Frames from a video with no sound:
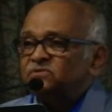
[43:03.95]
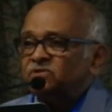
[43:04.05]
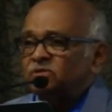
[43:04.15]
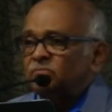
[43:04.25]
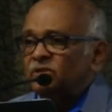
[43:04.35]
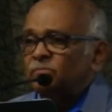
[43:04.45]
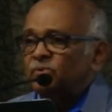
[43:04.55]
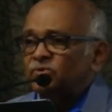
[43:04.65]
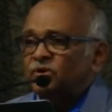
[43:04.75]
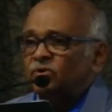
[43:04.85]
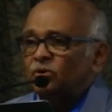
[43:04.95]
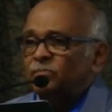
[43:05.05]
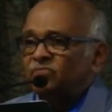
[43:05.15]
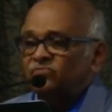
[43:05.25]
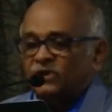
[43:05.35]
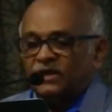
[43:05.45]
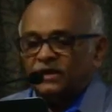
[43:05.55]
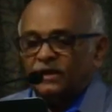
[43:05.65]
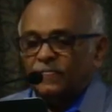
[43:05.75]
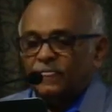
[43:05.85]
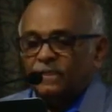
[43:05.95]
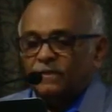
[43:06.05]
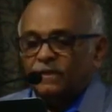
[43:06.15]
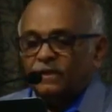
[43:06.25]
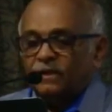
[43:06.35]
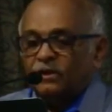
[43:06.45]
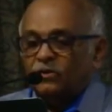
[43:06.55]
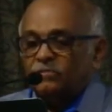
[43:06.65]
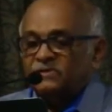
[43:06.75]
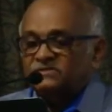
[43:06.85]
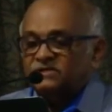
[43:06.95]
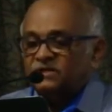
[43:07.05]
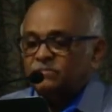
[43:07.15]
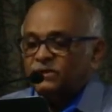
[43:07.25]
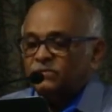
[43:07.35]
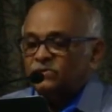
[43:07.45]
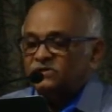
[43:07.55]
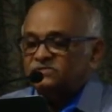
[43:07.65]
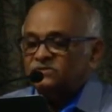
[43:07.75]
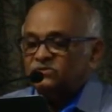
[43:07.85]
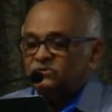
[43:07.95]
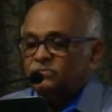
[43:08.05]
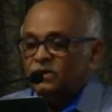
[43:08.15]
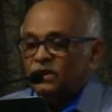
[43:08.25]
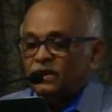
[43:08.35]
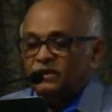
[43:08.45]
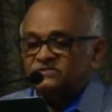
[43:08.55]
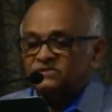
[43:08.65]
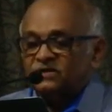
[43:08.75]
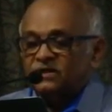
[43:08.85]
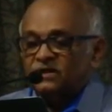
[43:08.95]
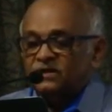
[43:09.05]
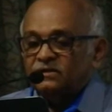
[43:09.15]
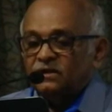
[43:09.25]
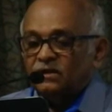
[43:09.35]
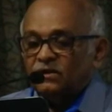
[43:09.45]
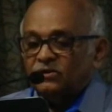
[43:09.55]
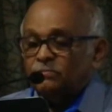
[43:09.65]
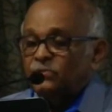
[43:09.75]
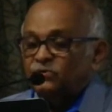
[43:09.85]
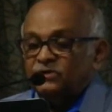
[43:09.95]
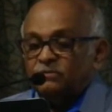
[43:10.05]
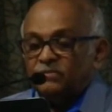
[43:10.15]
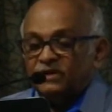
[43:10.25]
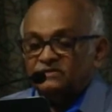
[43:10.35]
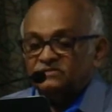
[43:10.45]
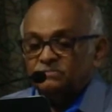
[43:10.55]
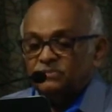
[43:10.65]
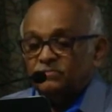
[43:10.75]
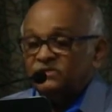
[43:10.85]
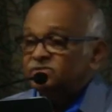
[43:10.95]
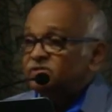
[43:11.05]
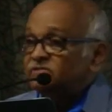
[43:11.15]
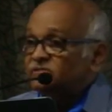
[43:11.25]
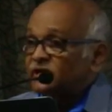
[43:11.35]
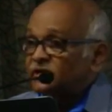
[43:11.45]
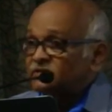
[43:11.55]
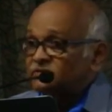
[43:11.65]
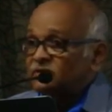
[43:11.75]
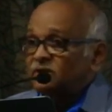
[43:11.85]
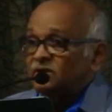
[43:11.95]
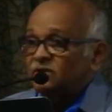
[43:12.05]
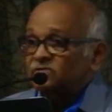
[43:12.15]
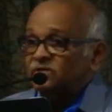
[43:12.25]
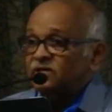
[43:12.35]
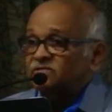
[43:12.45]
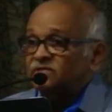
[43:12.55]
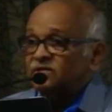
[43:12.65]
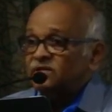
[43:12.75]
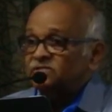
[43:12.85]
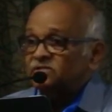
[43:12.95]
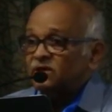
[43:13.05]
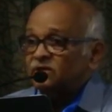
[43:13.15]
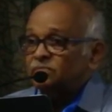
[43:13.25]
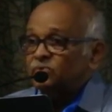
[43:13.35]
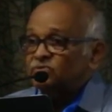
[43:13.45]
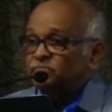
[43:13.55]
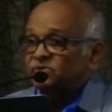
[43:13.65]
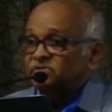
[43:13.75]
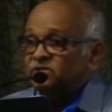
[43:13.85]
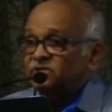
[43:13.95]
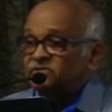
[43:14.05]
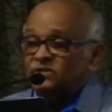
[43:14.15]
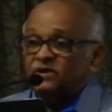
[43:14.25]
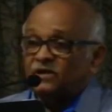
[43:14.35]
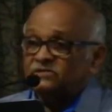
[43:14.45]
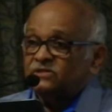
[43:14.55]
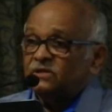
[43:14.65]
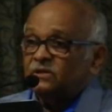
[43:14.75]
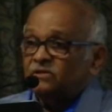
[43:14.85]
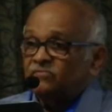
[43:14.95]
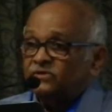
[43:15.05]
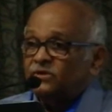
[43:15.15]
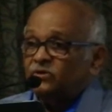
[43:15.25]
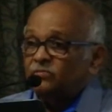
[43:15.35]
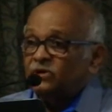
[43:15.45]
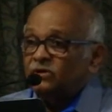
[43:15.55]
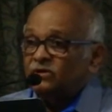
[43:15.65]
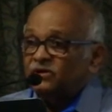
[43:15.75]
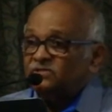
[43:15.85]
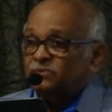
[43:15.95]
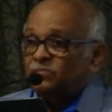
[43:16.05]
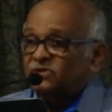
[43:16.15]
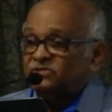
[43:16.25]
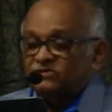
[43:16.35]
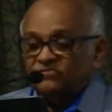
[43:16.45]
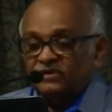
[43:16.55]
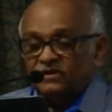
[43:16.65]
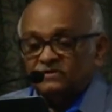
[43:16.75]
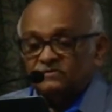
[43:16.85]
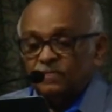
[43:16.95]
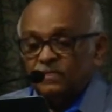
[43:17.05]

extremely important topic for Kerala. Obesity and metabolic syndrome in circadian clock mutant mice, published in Science. Now, Science and Nature are the most prestigious journals where the Nobel laureates publish their findings.